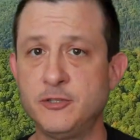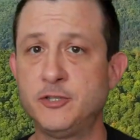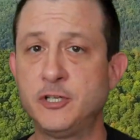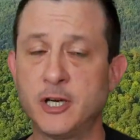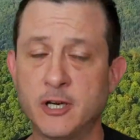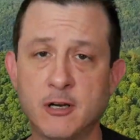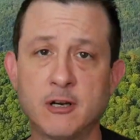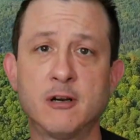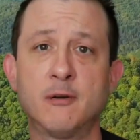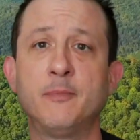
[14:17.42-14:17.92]

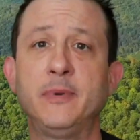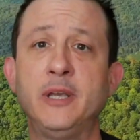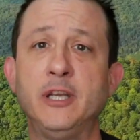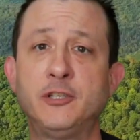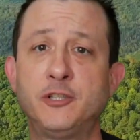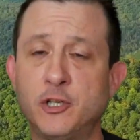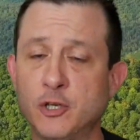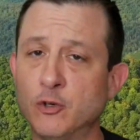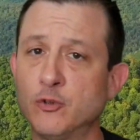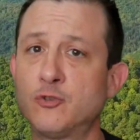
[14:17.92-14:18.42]

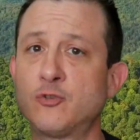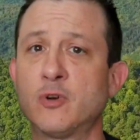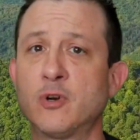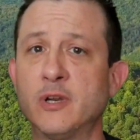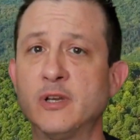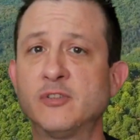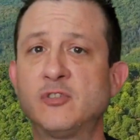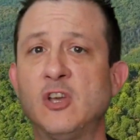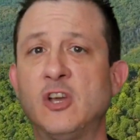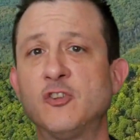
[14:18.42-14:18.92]
Jeromy
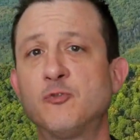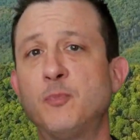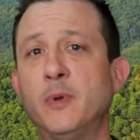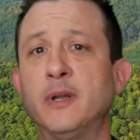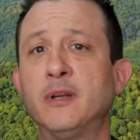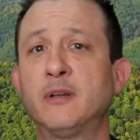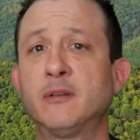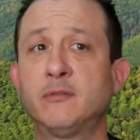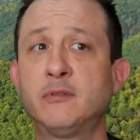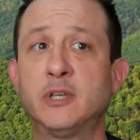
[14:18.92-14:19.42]
Childress has
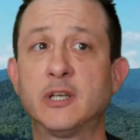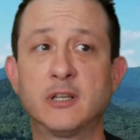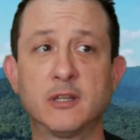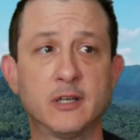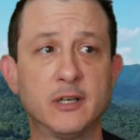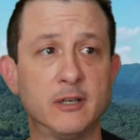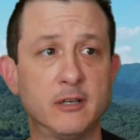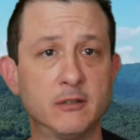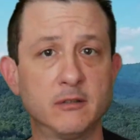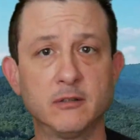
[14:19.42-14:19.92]
been
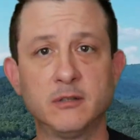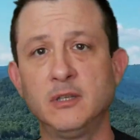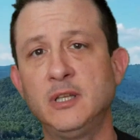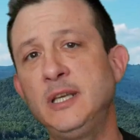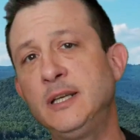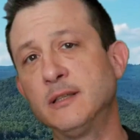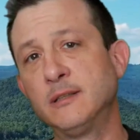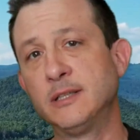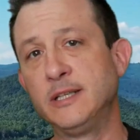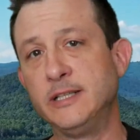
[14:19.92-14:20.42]
declared
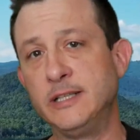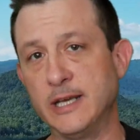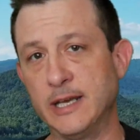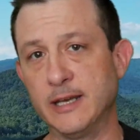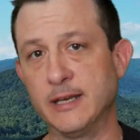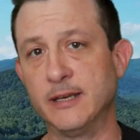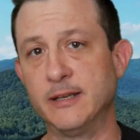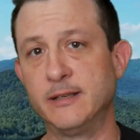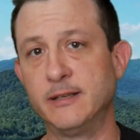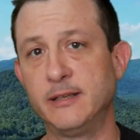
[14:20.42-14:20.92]
legally
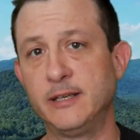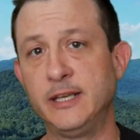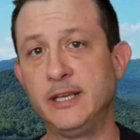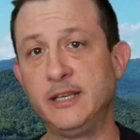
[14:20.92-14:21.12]
dead.